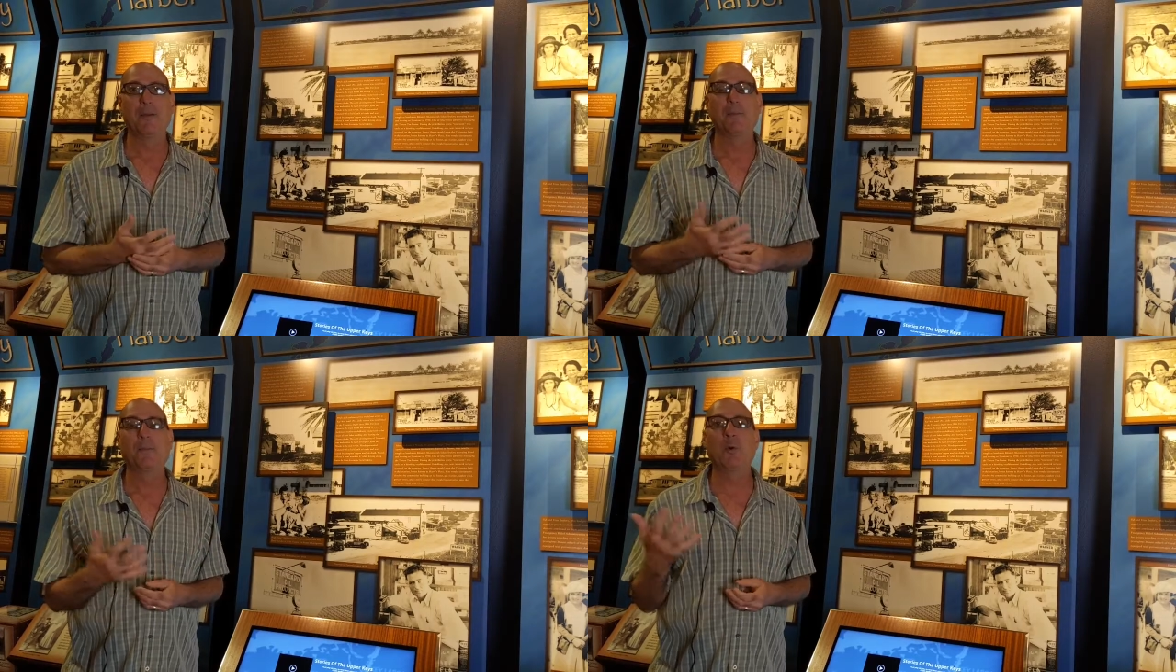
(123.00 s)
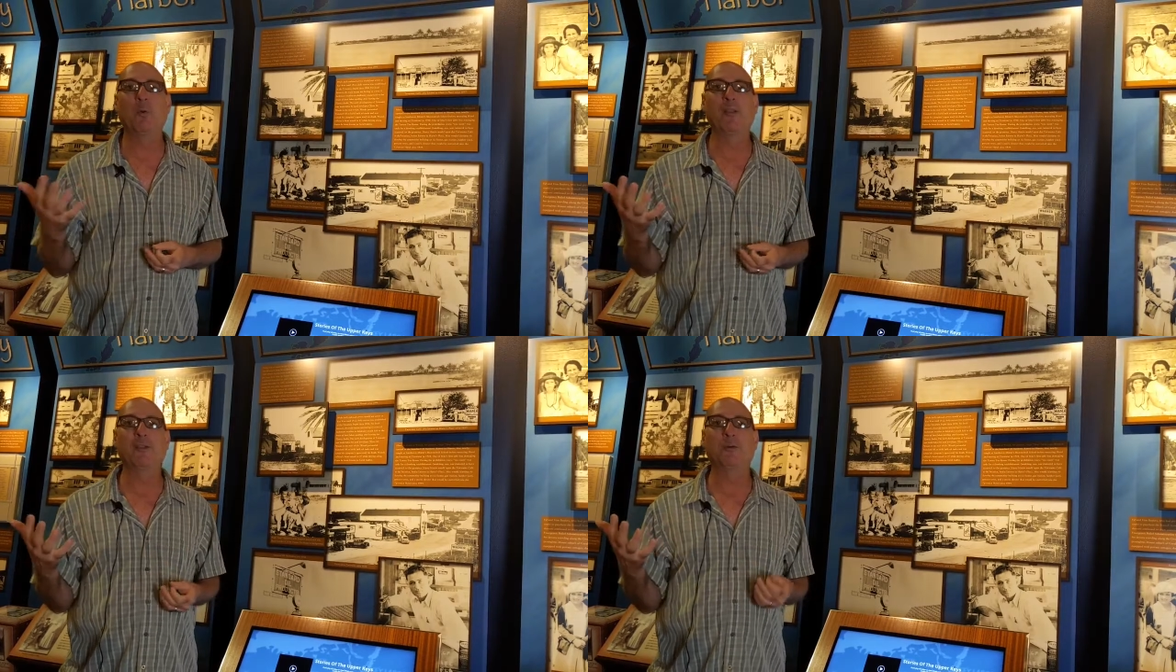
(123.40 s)

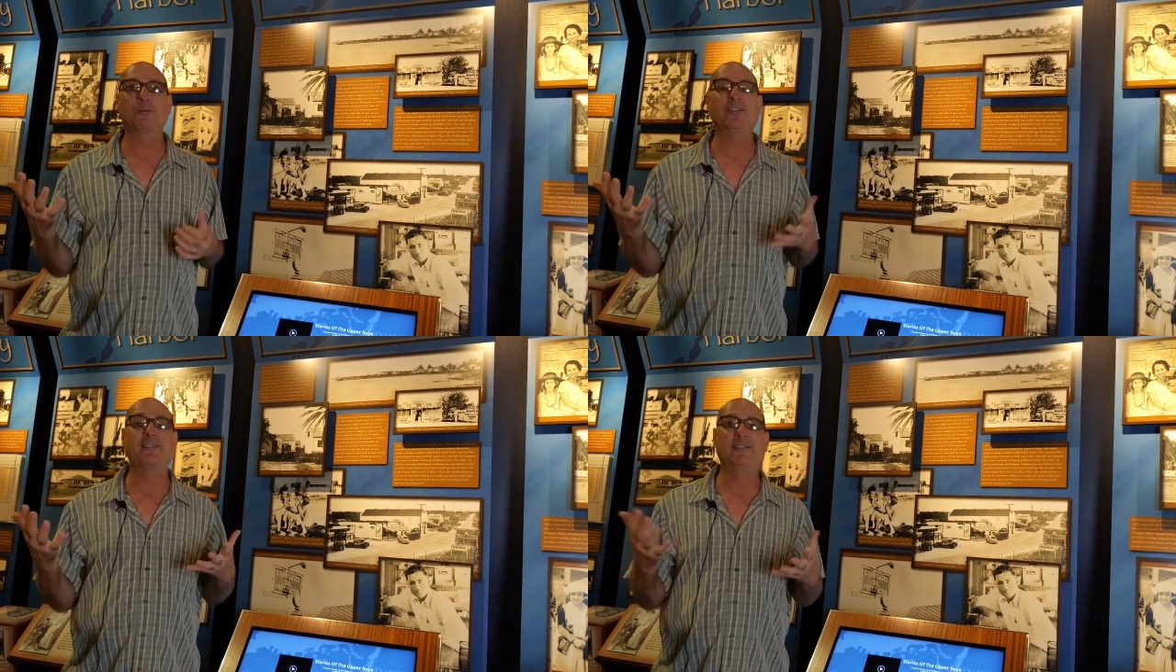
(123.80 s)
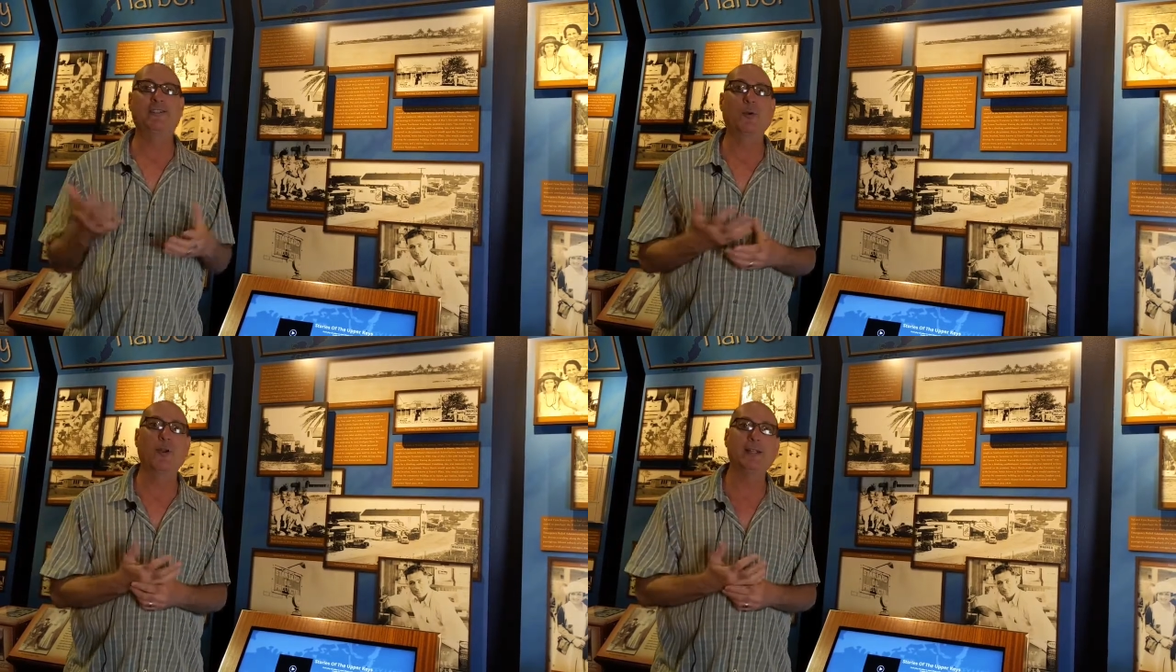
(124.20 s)
One of the old
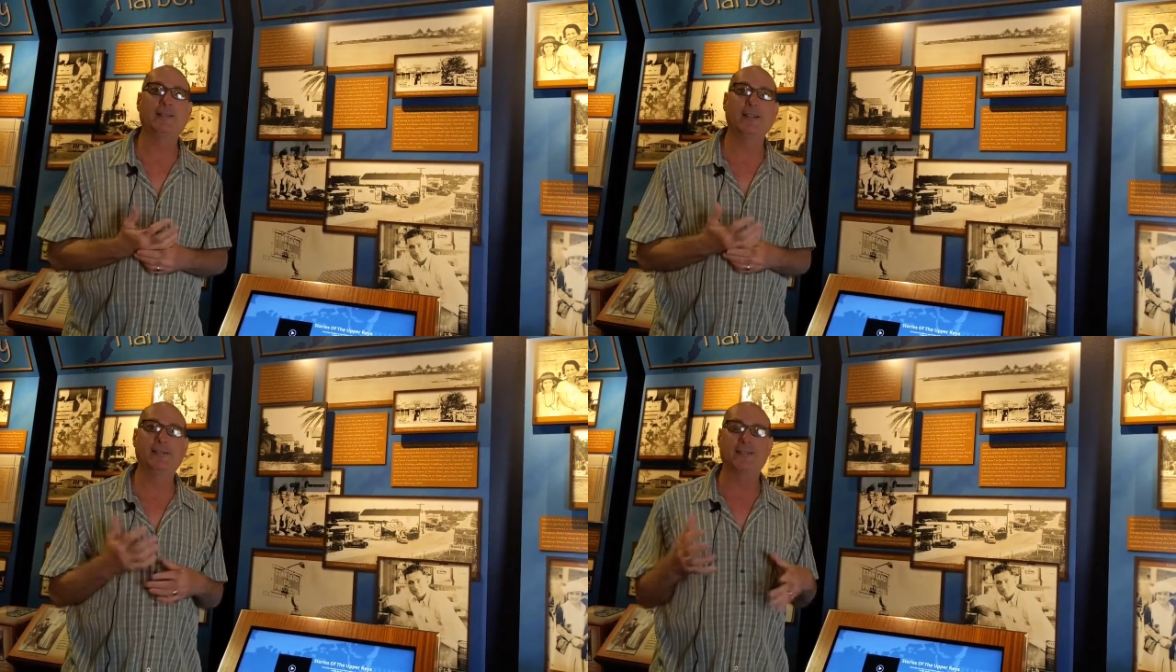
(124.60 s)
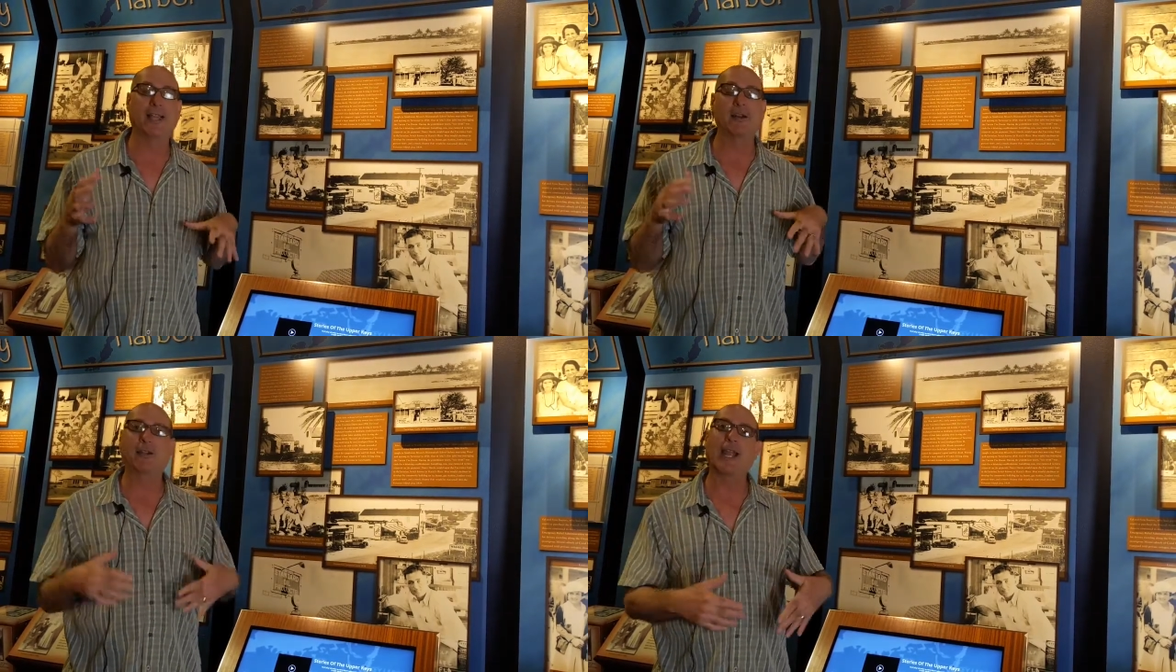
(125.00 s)
stories is the
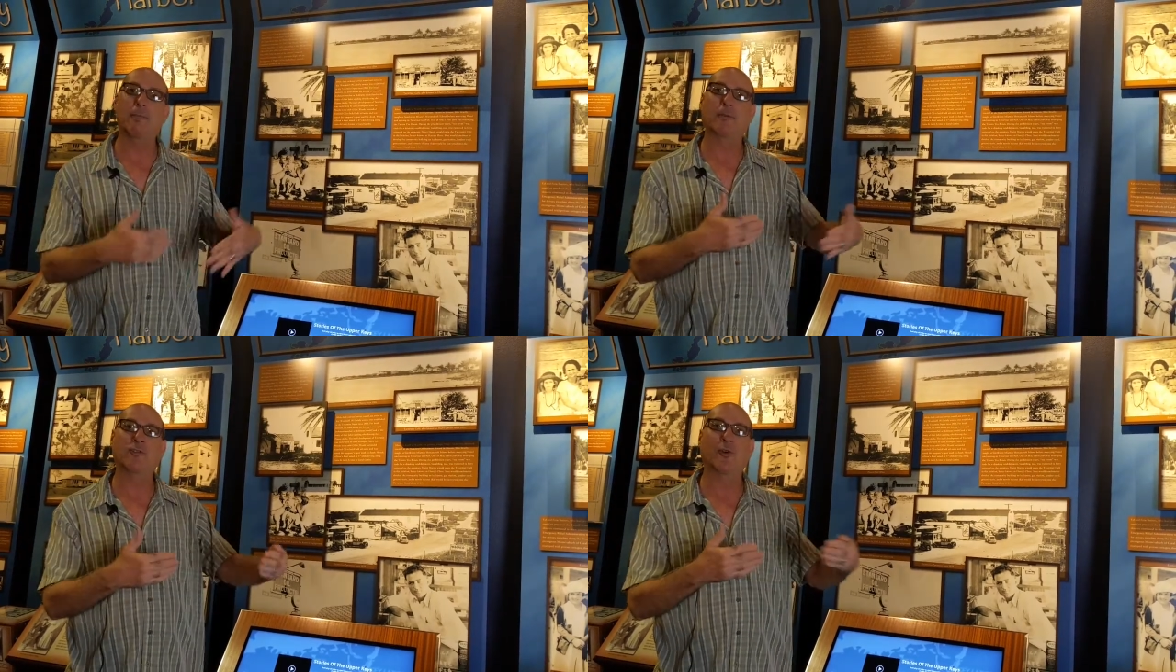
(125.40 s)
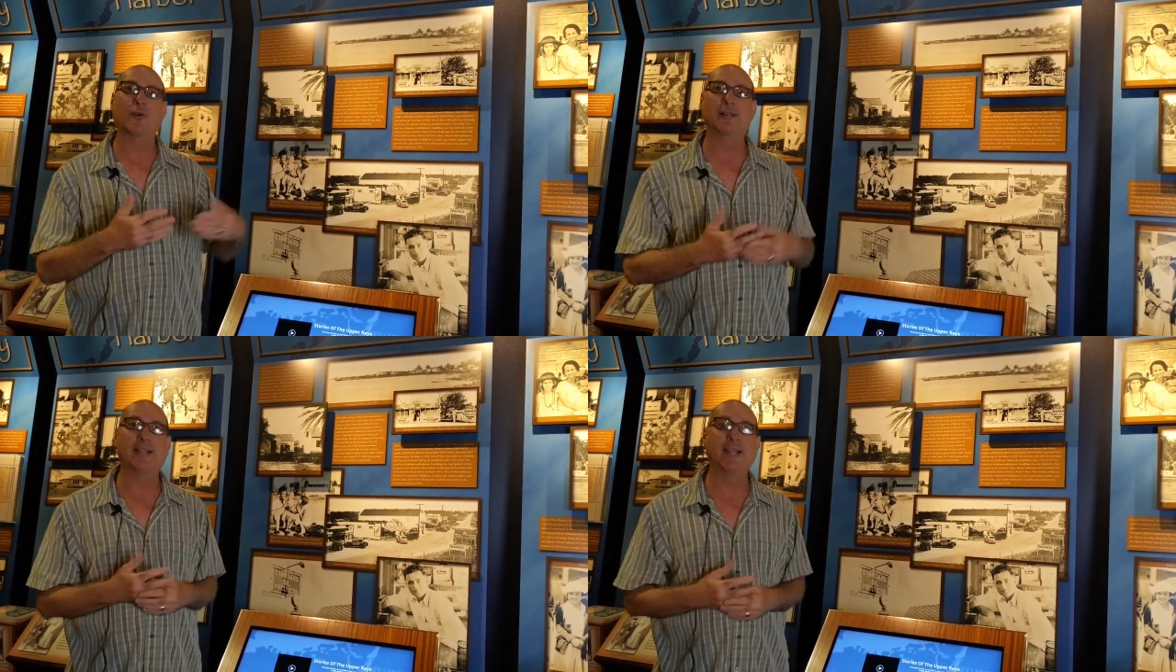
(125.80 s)
sailor came to
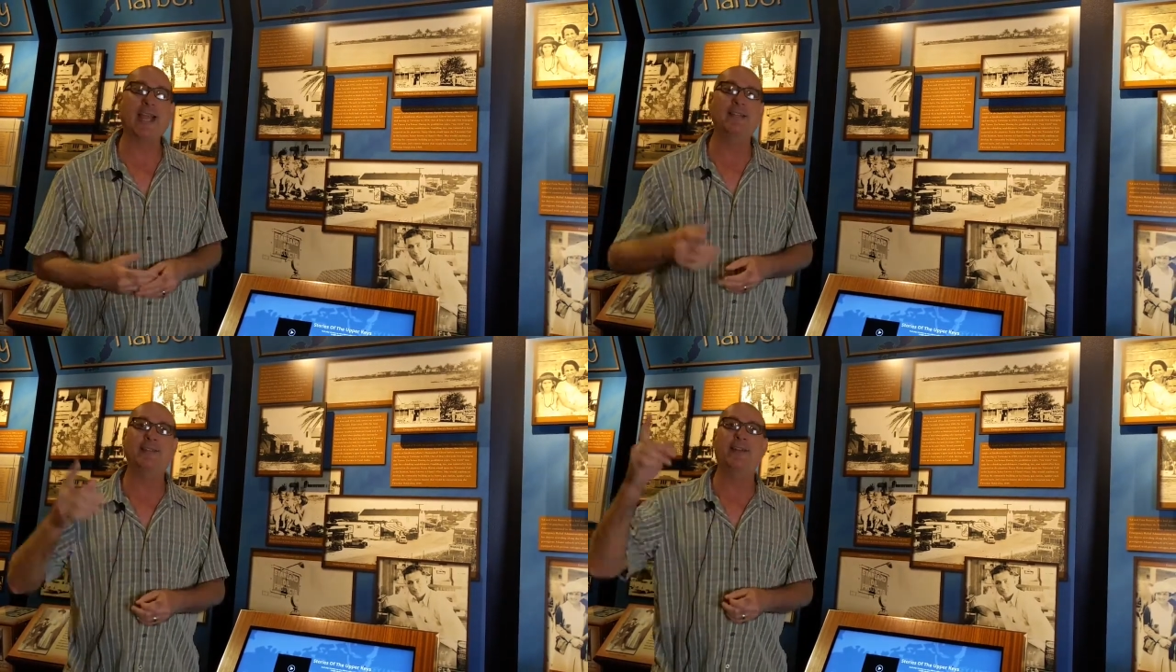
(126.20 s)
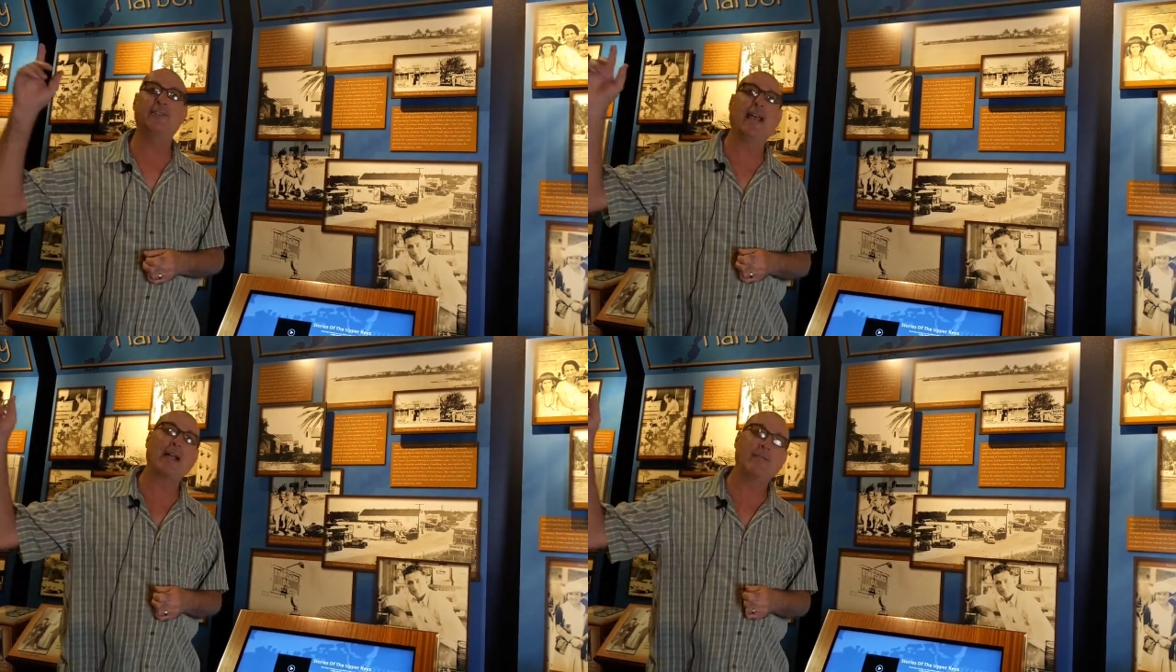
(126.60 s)
shore and said, "Hey, is there a
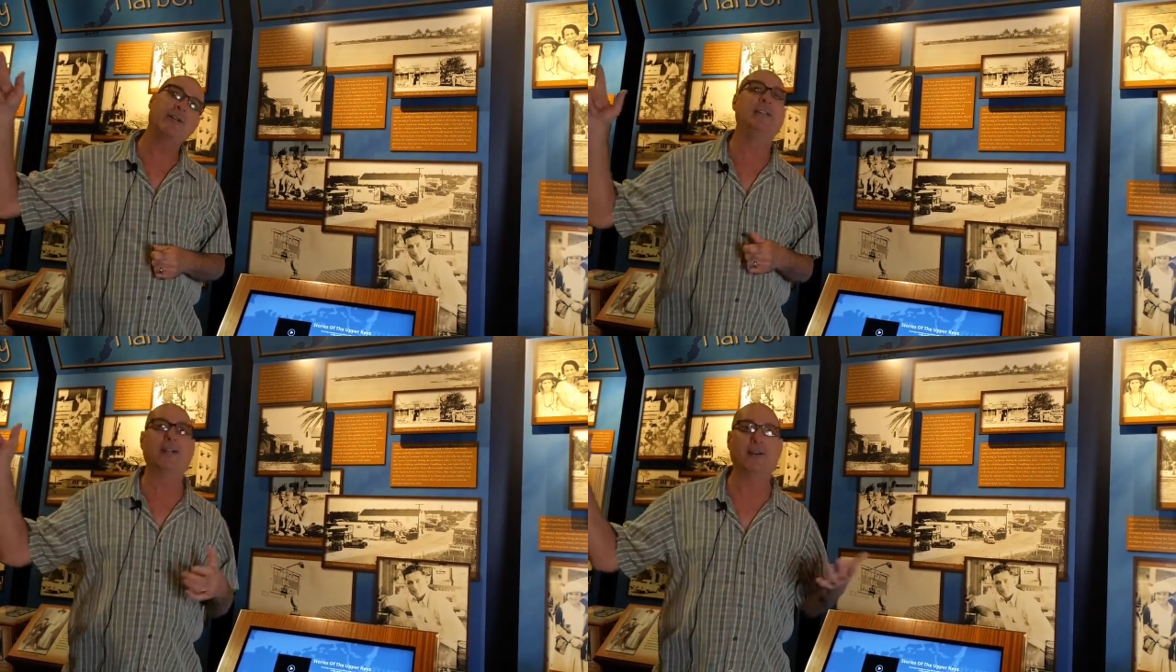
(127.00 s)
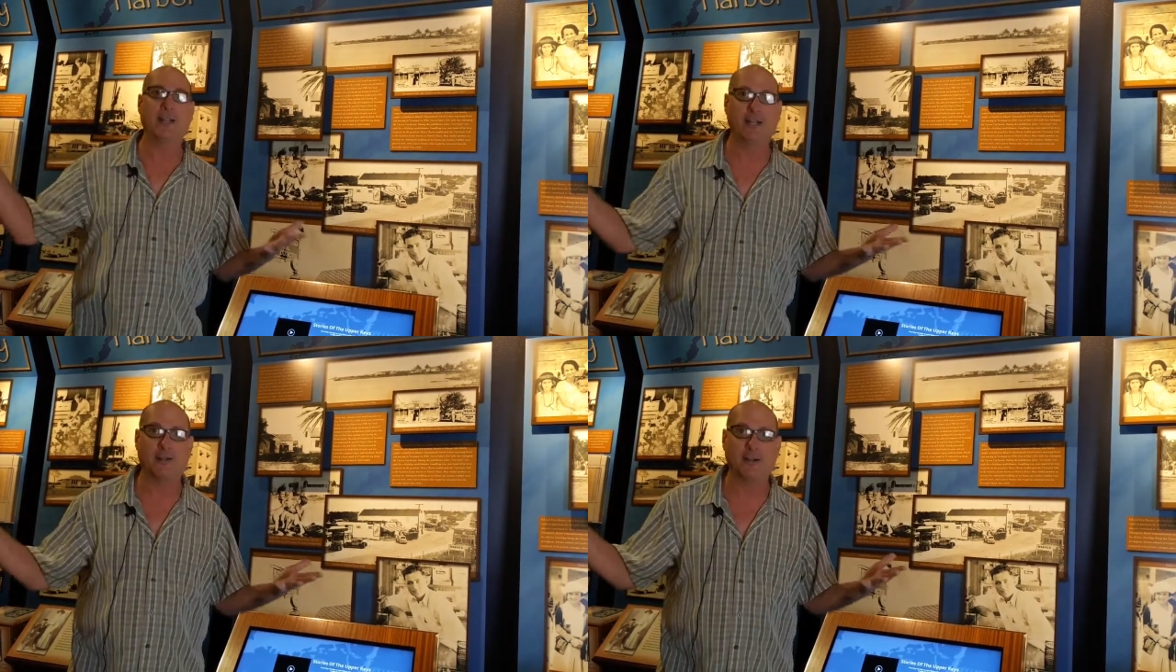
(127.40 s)
tavern near
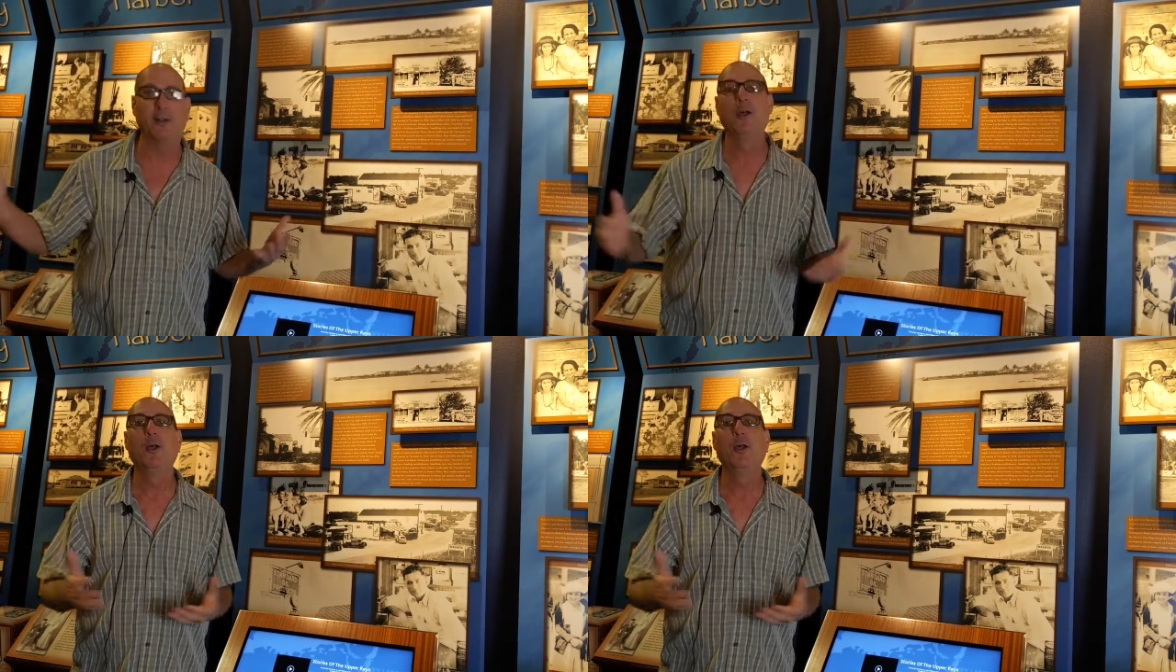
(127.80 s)
here?"